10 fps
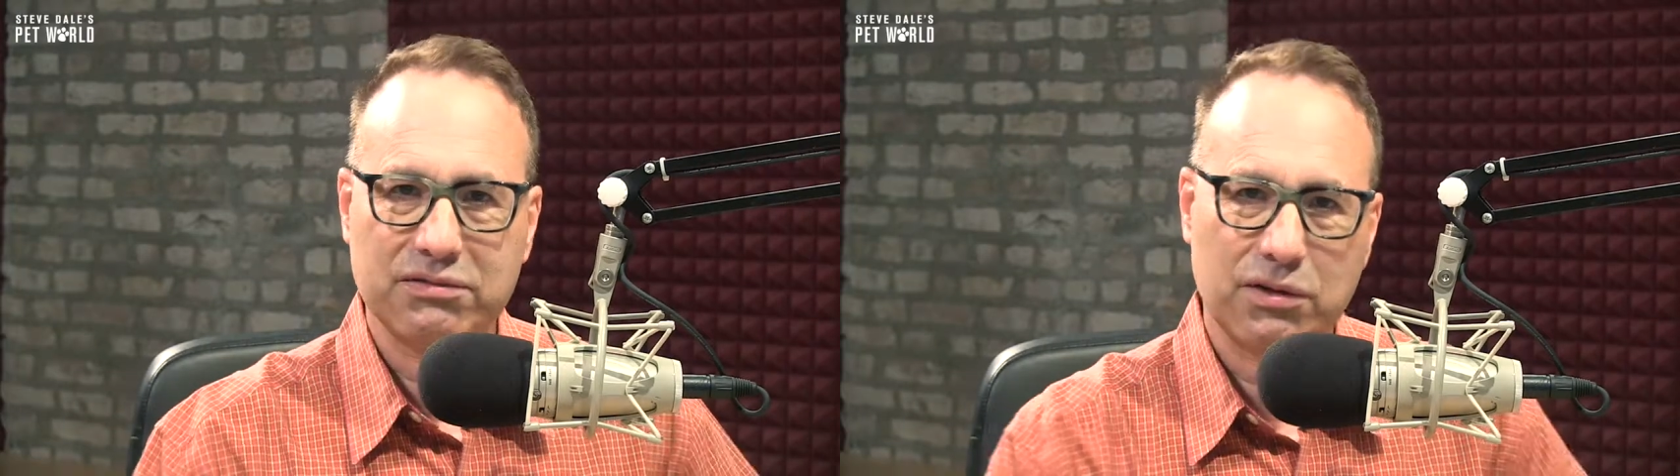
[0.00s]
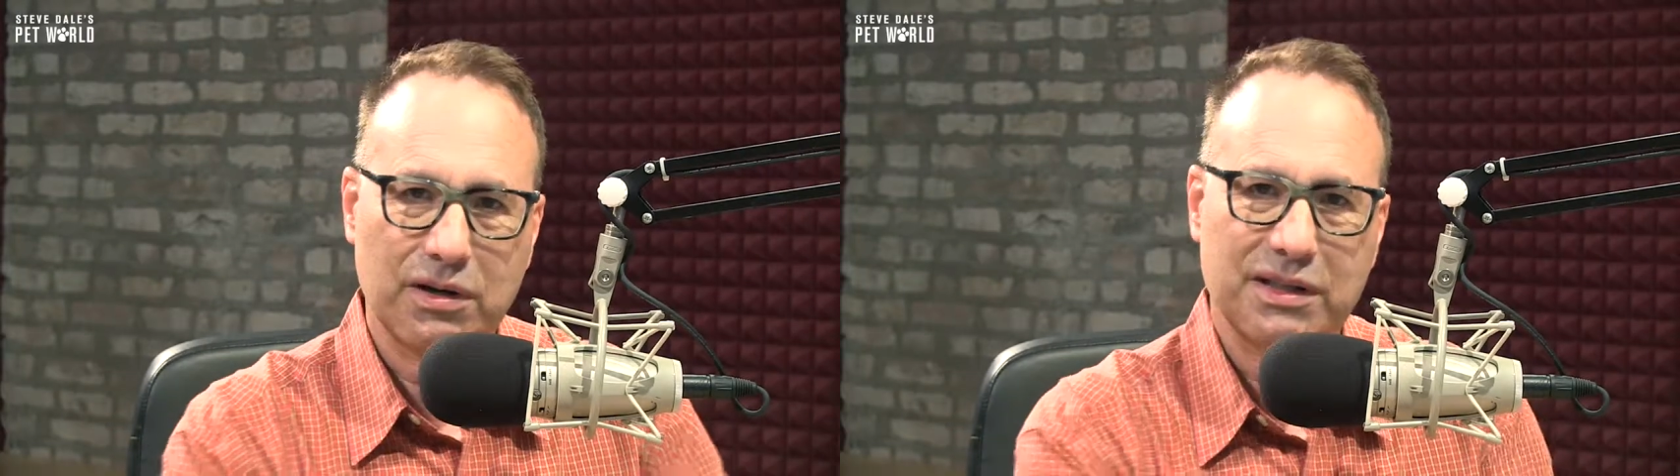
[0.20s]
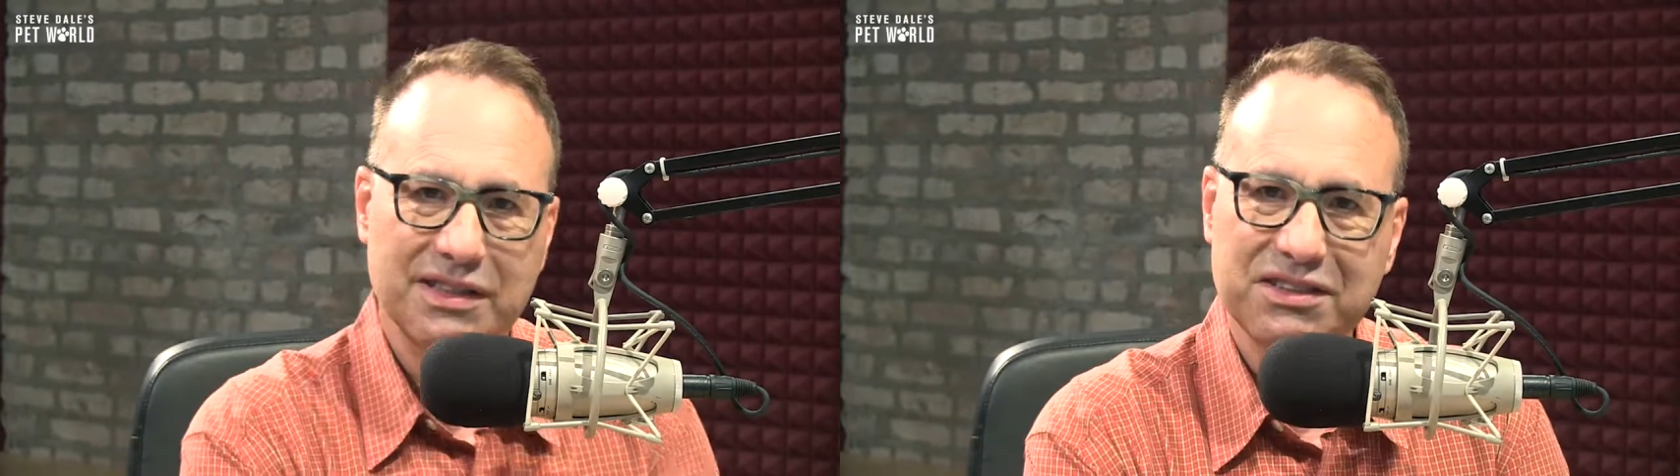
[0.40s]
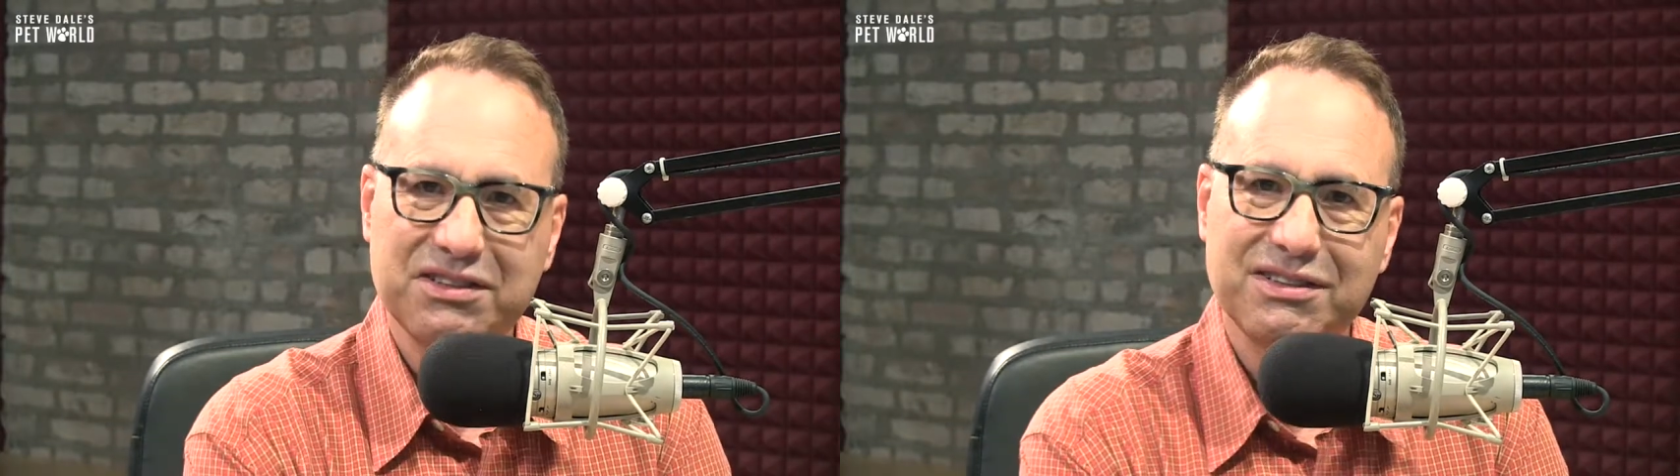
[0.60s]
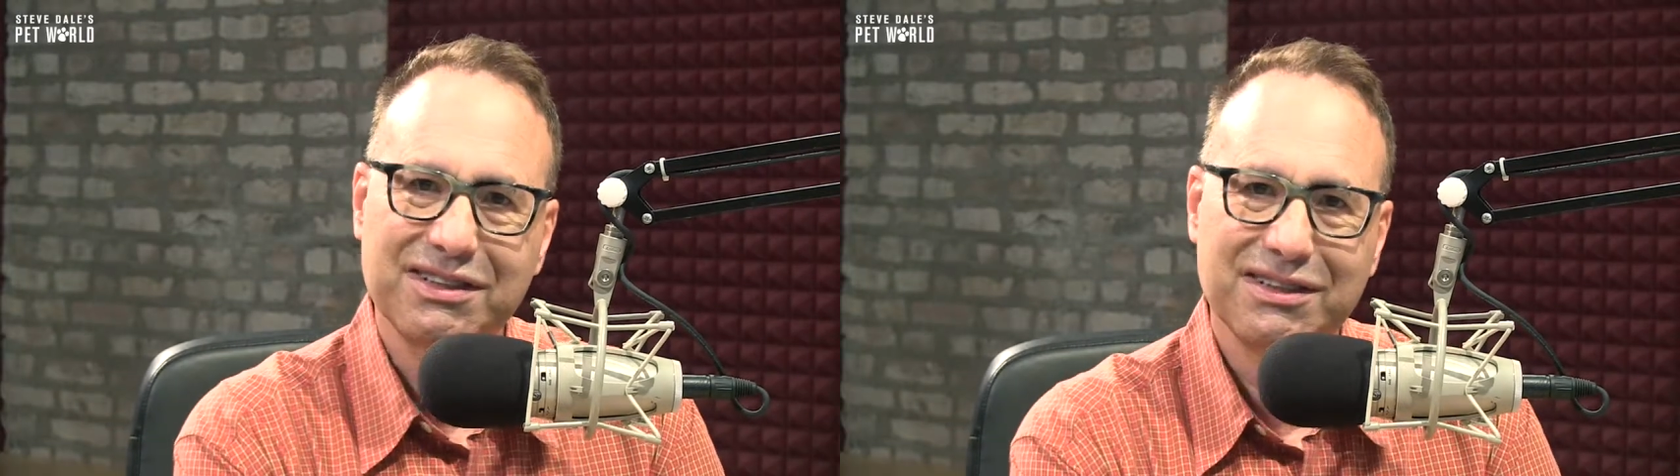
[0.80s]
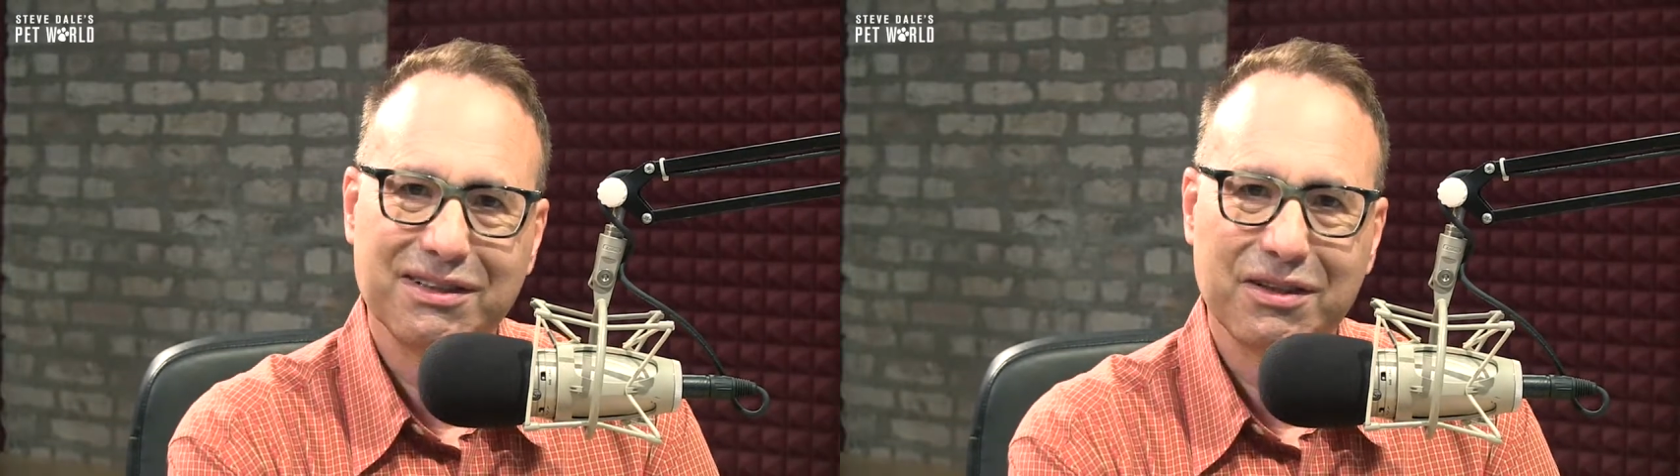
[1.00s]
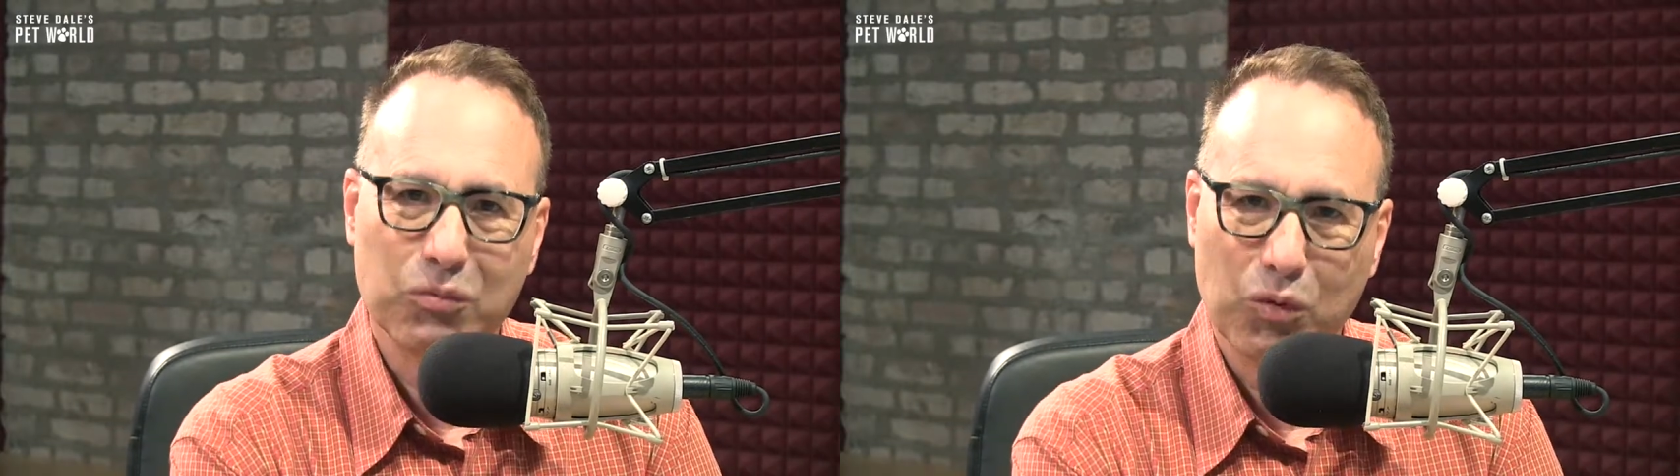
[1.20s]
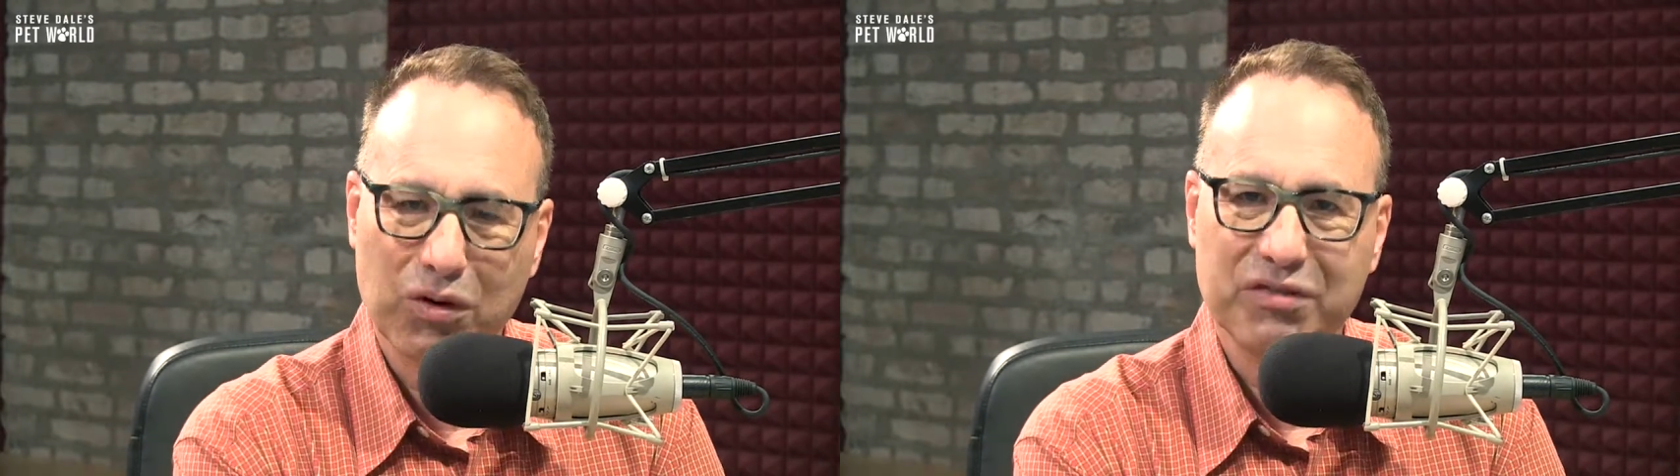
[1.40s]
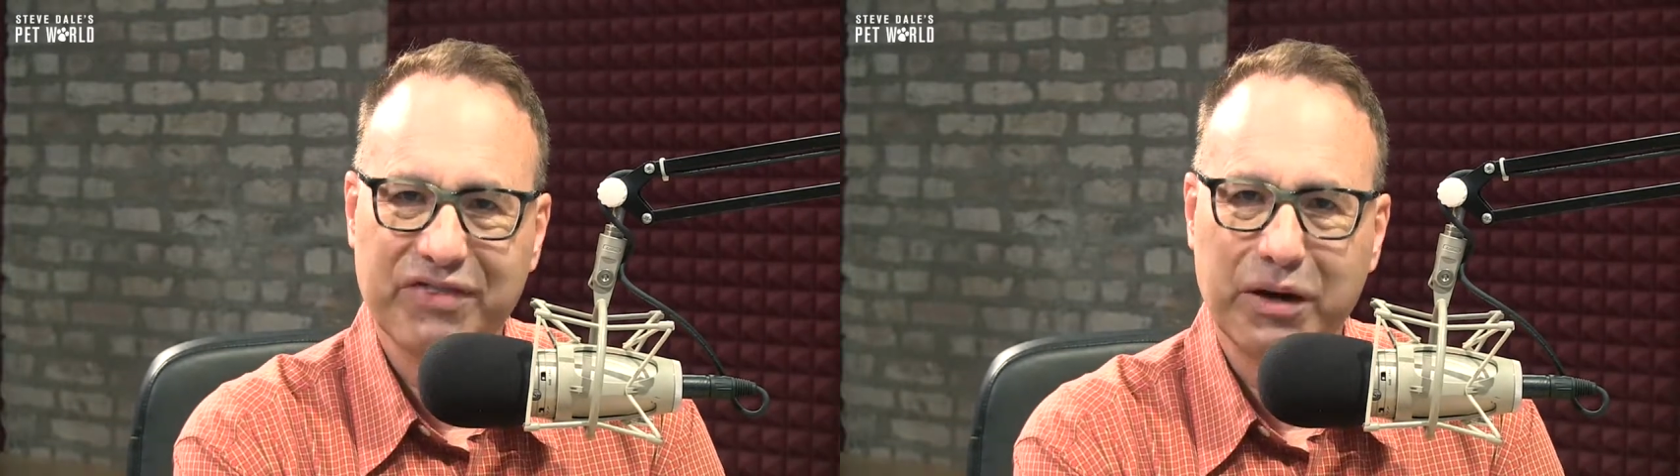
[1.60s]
or at least the World